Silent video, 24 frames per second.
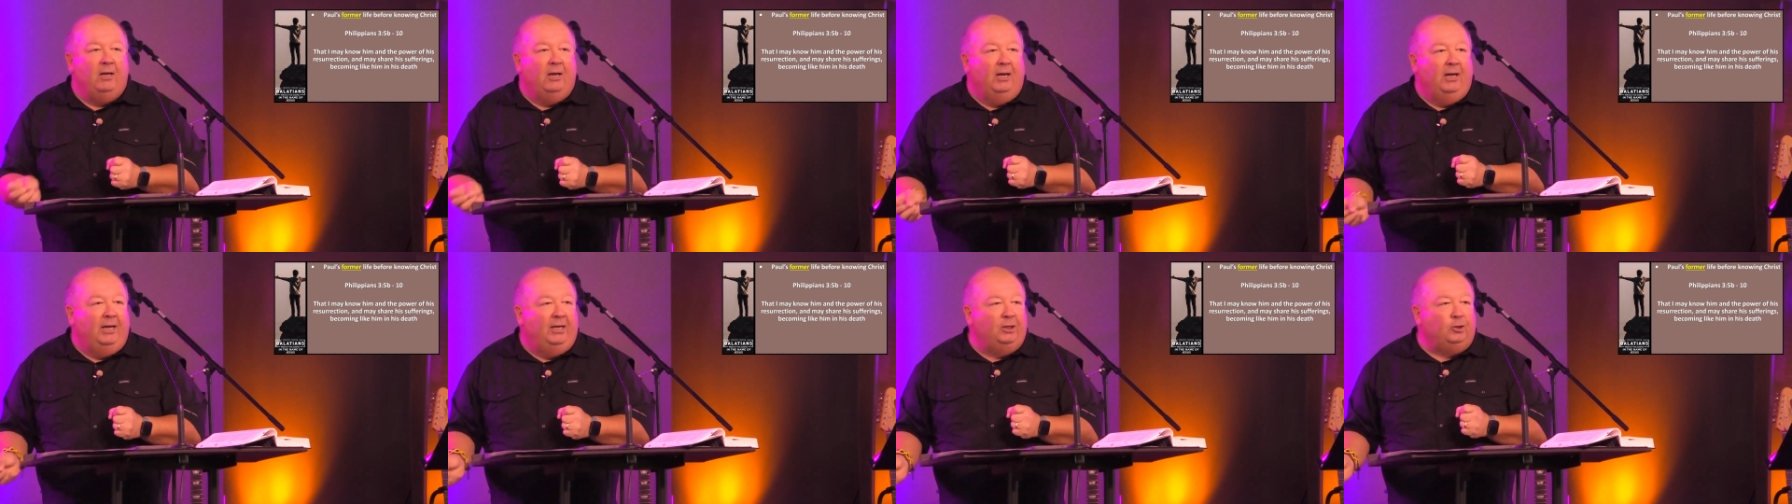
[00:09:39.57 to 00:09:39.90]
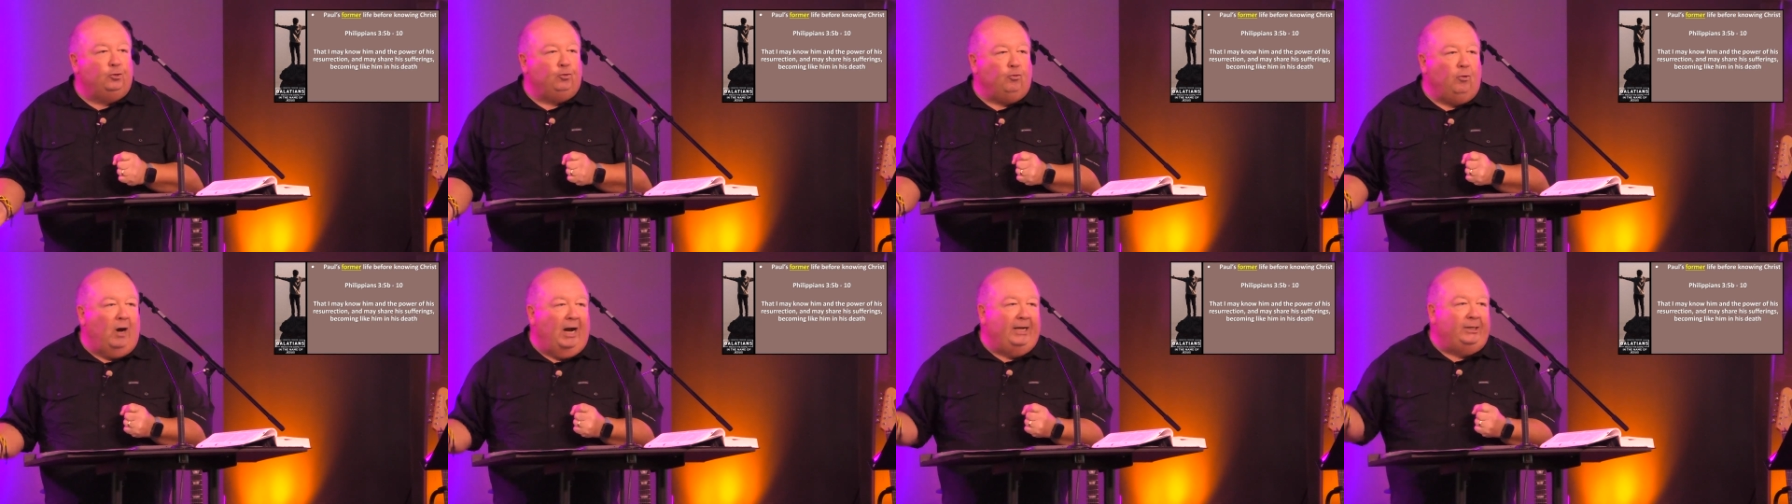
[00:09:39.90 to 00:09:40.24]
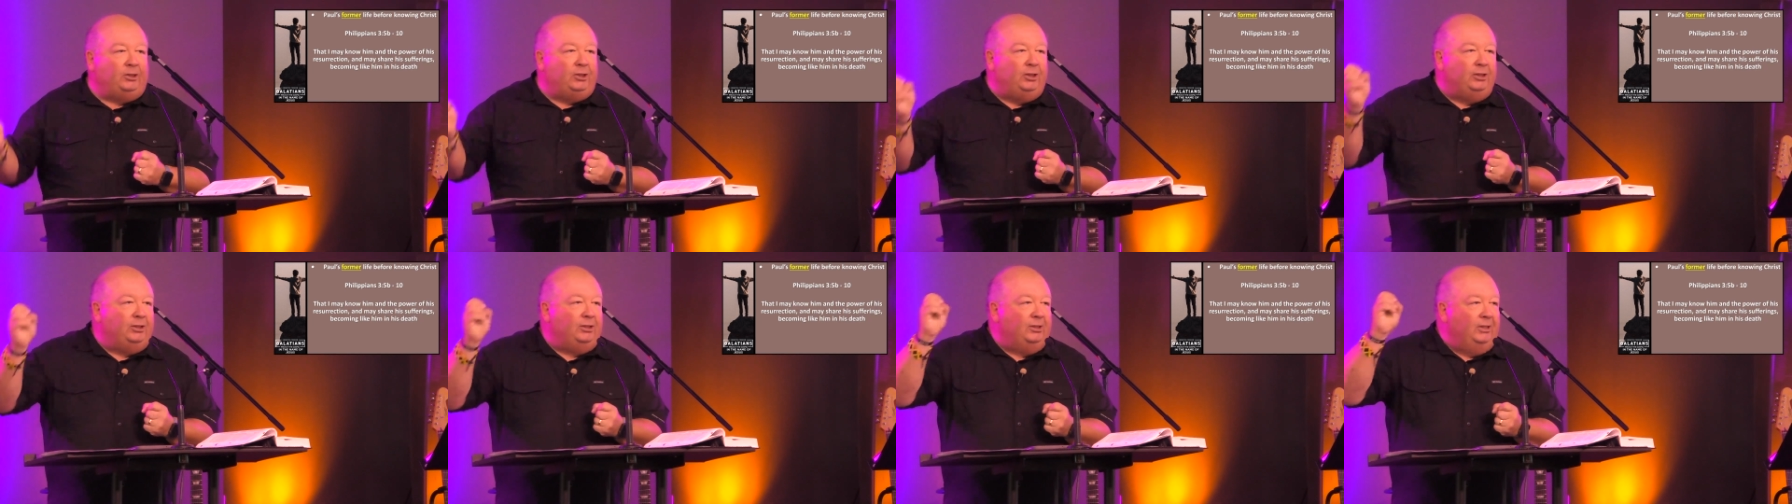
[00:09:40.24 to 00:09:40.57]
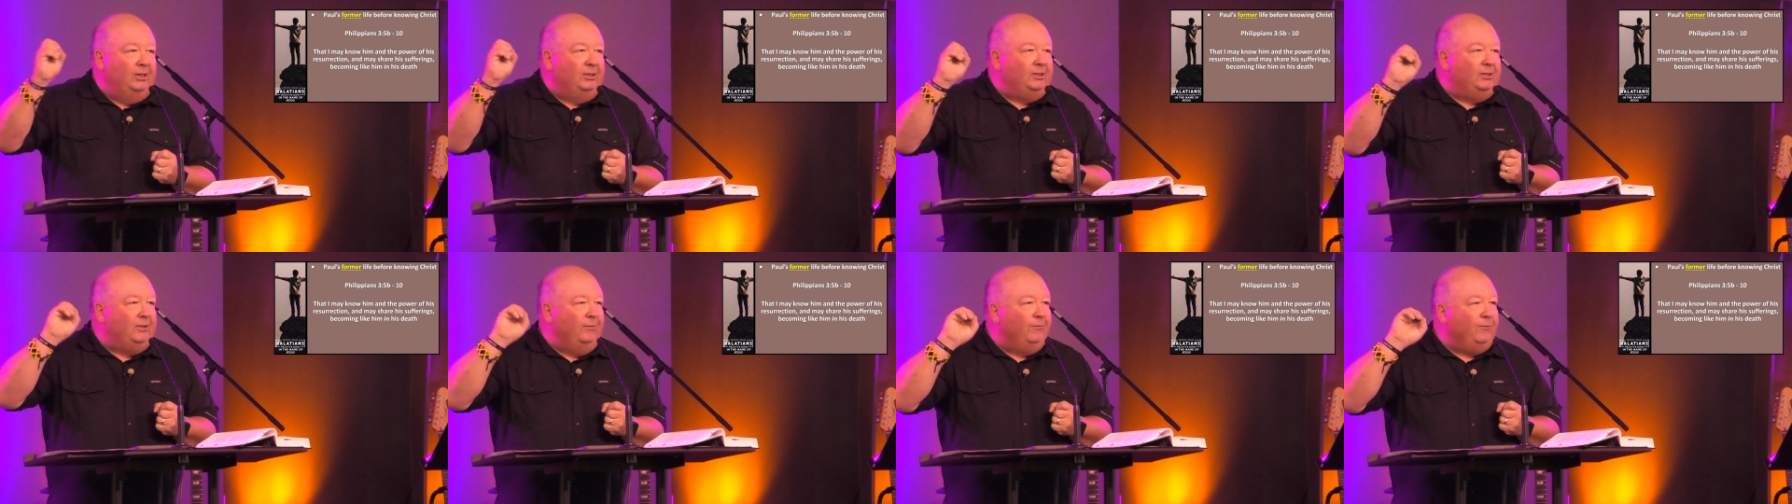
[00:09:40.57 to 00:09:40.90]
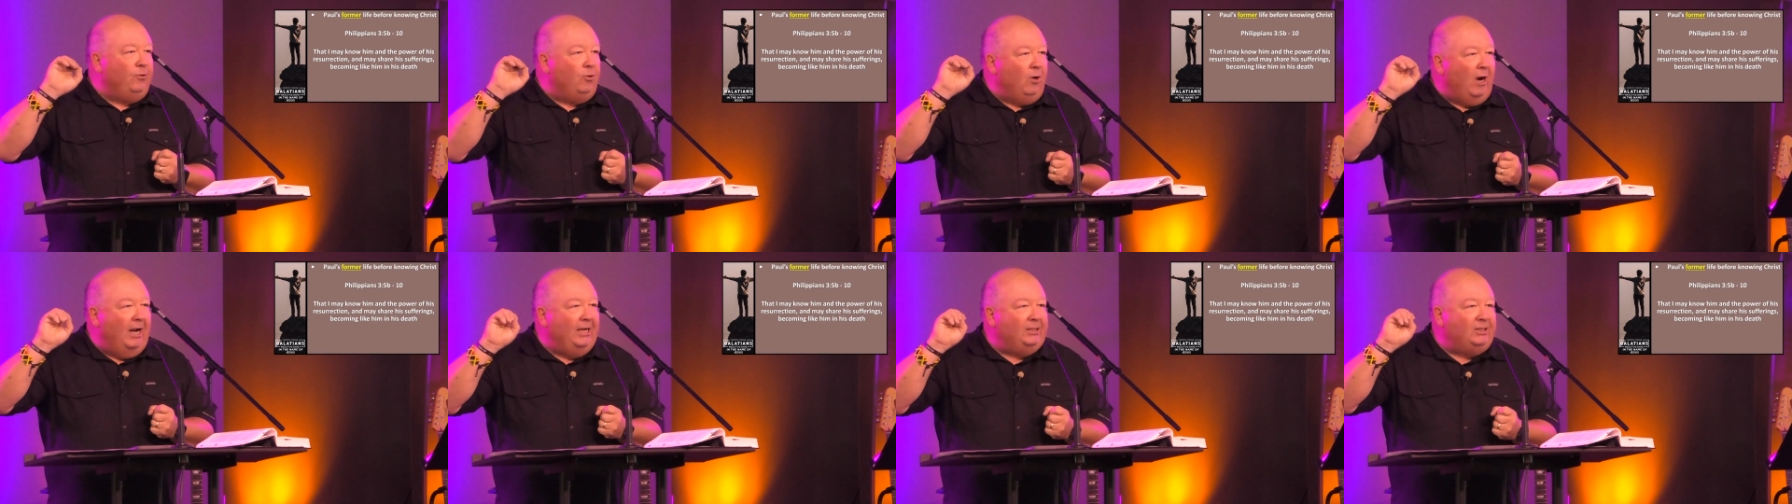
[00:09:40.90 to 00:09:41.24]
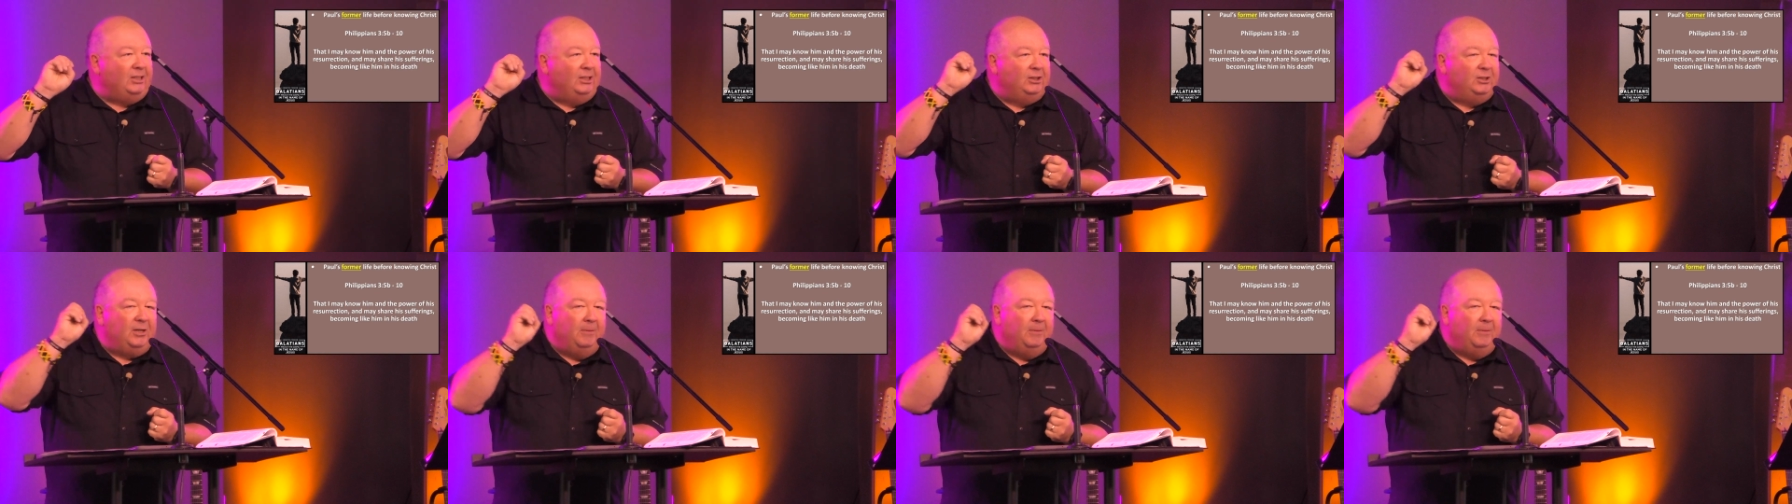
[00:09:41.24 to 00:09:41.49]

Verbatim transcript: his righteousness of Christ is